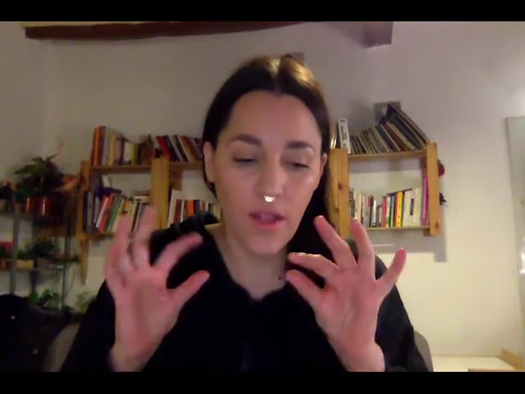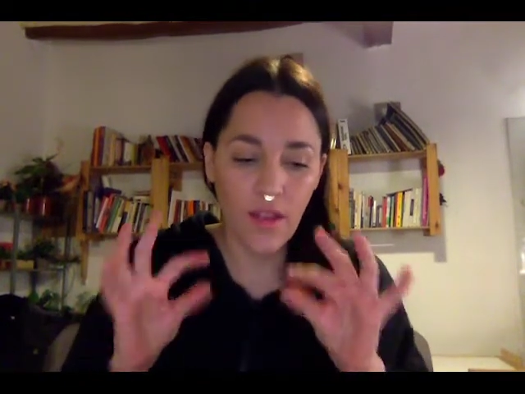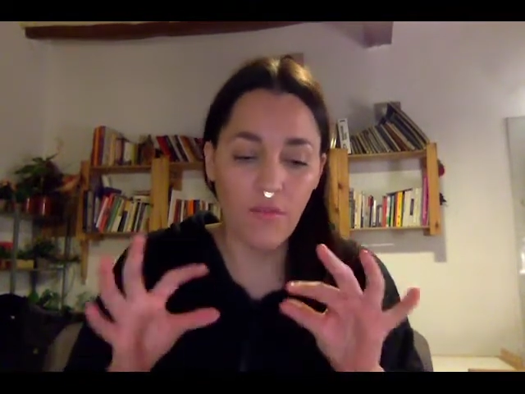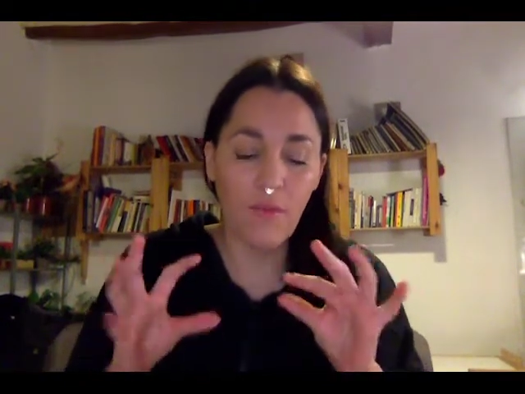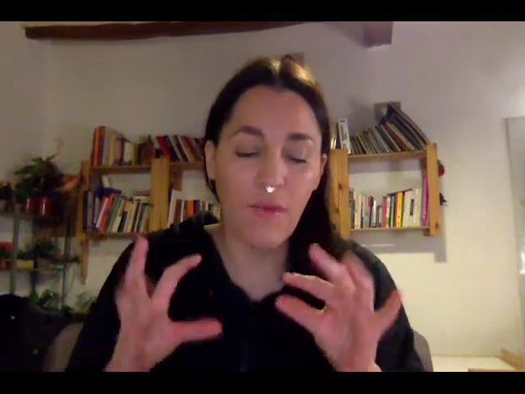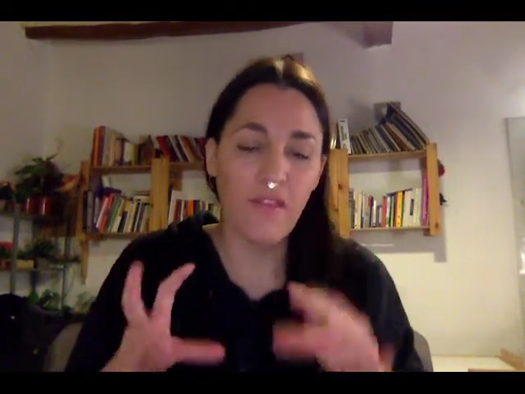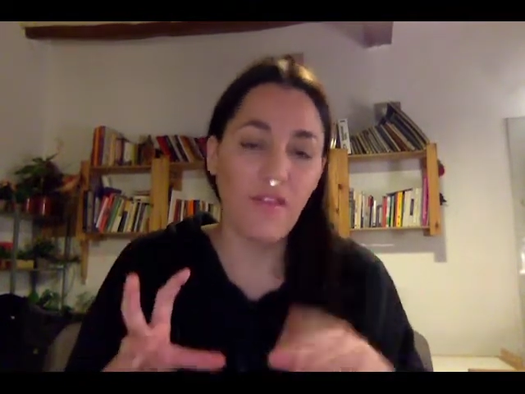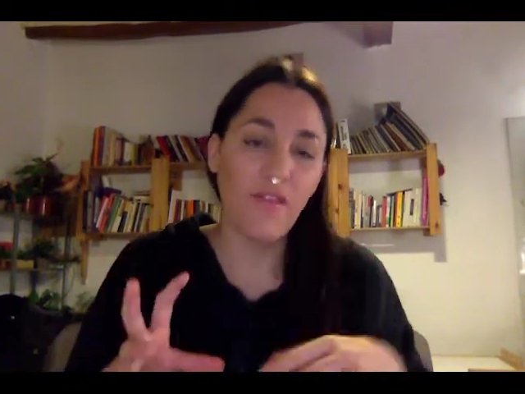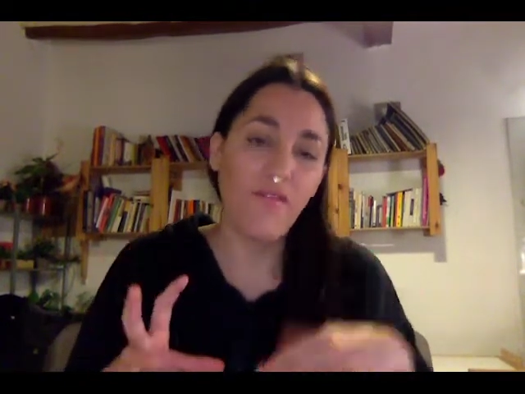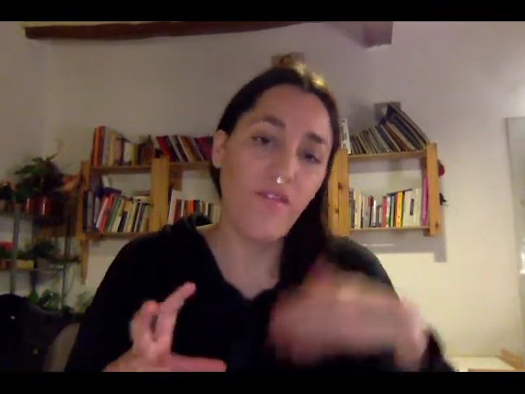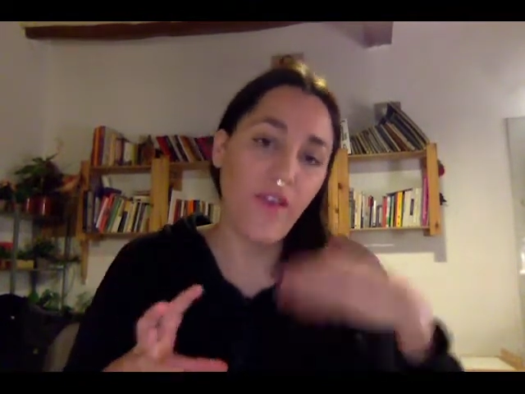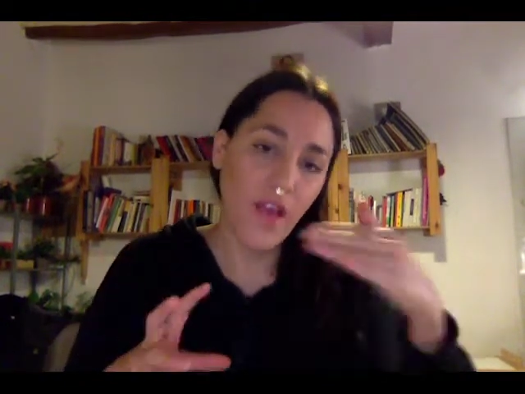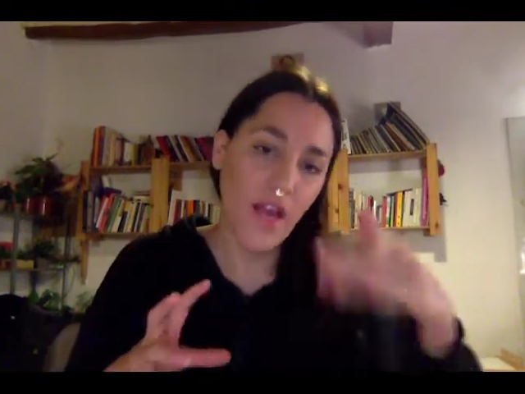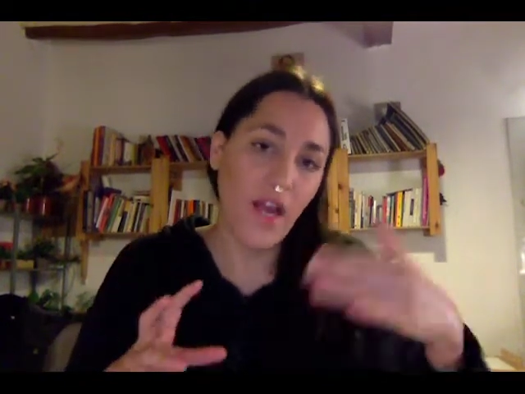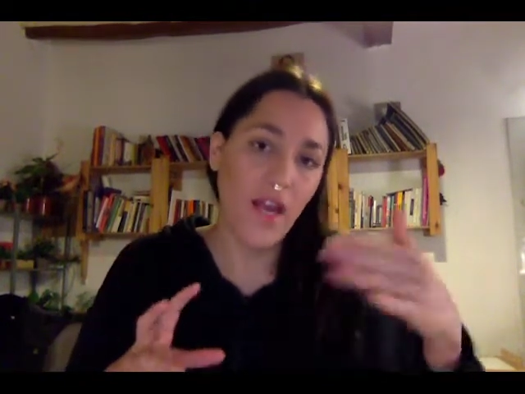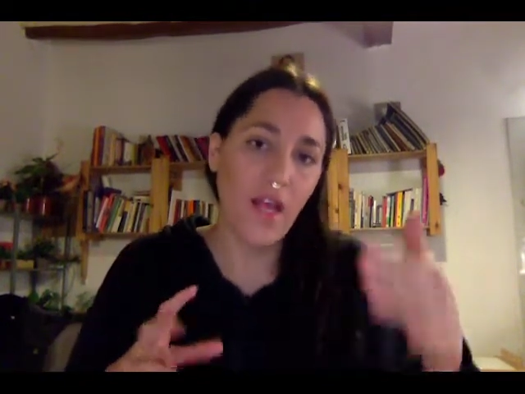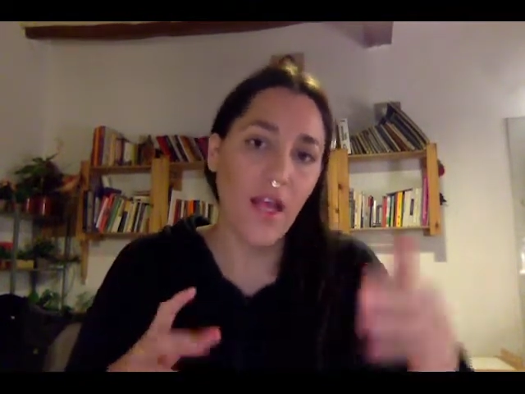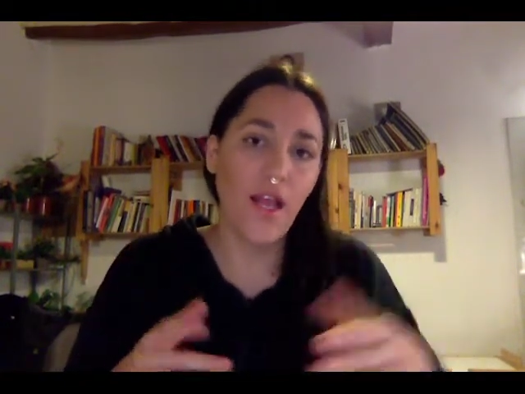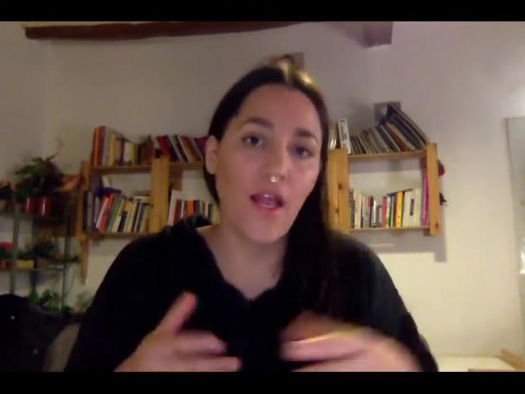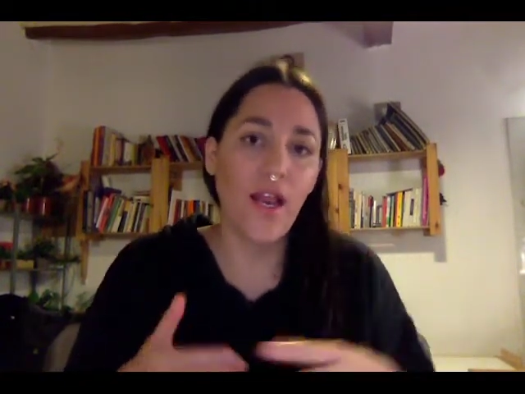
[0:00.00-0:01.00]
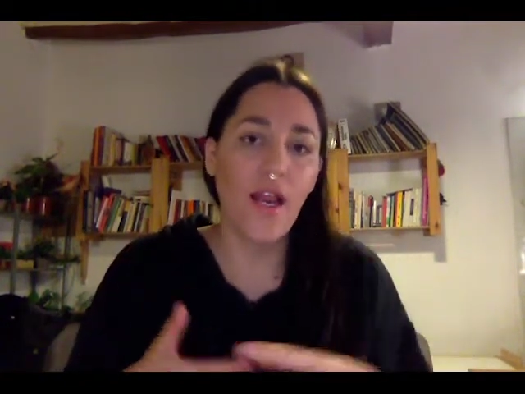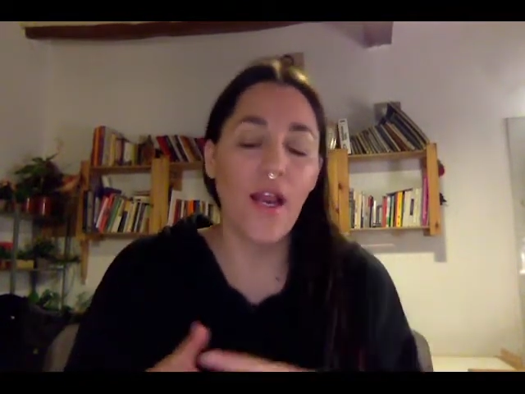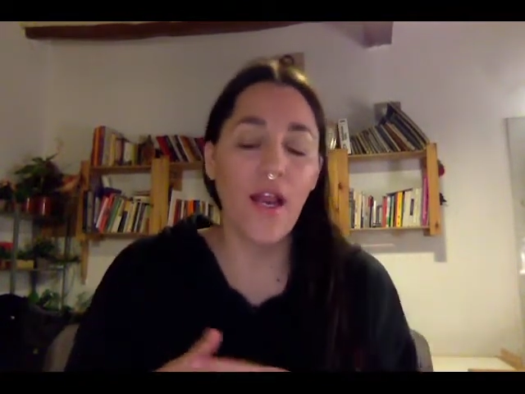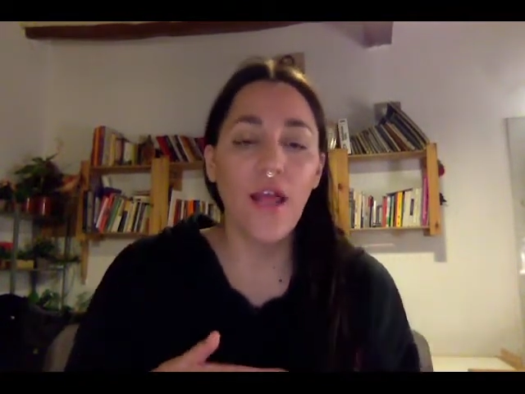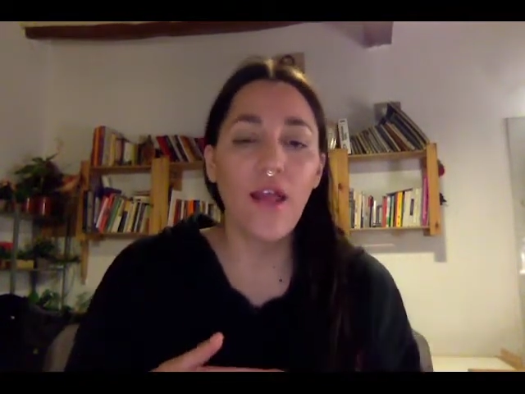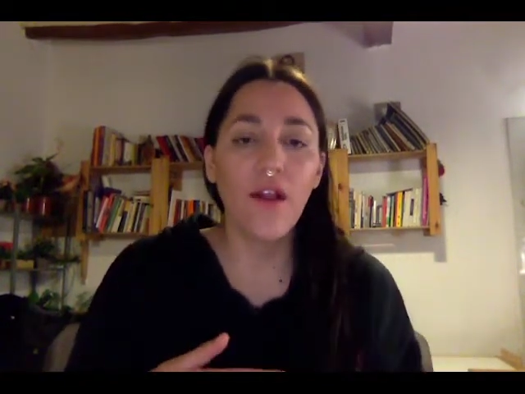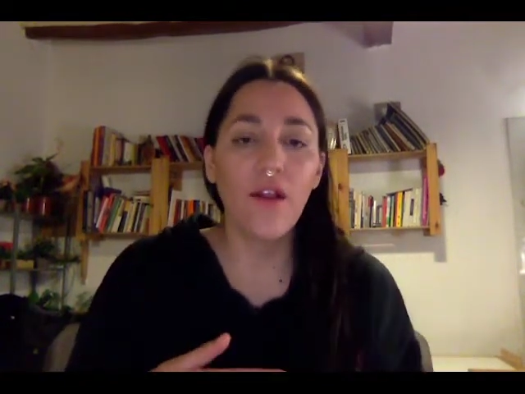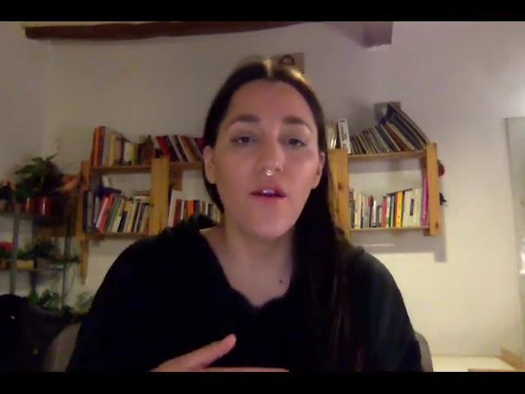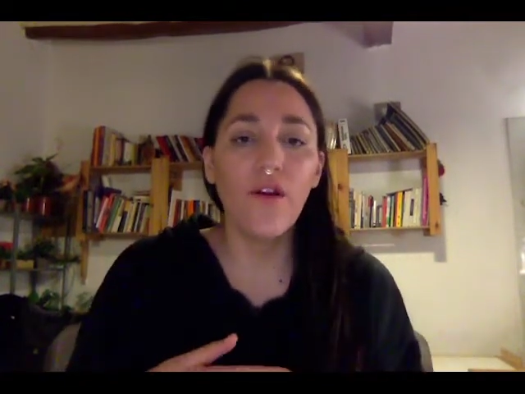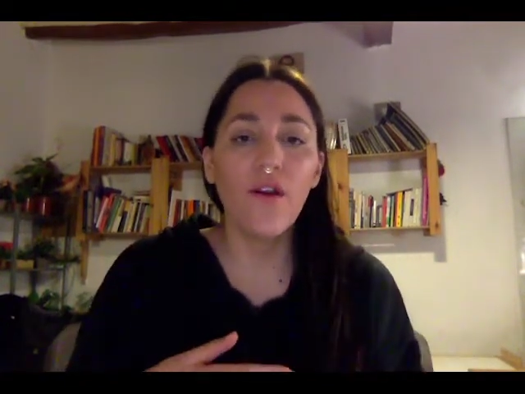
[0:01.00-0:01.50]
specifically
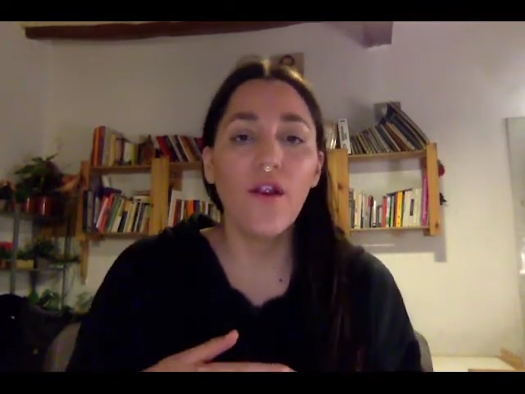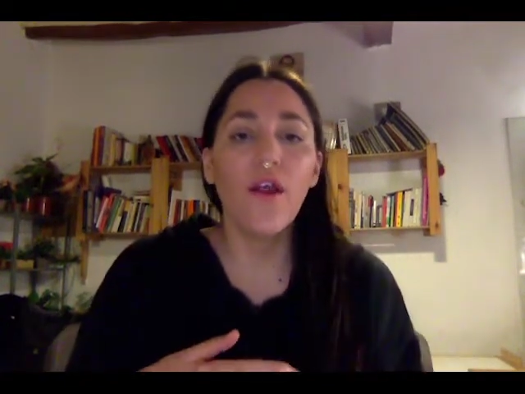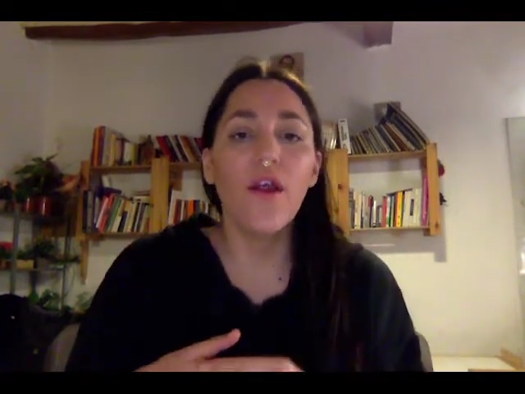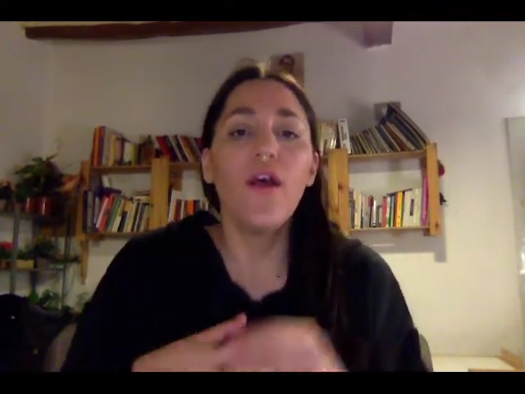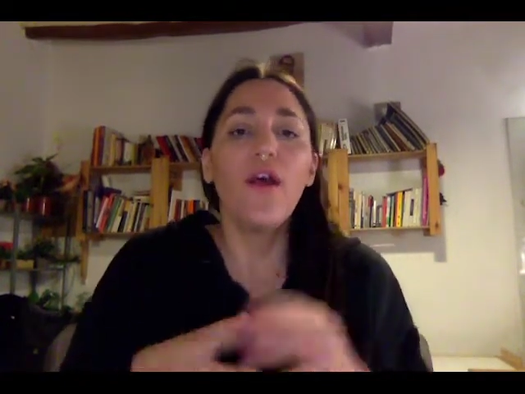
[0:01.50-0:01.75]
later,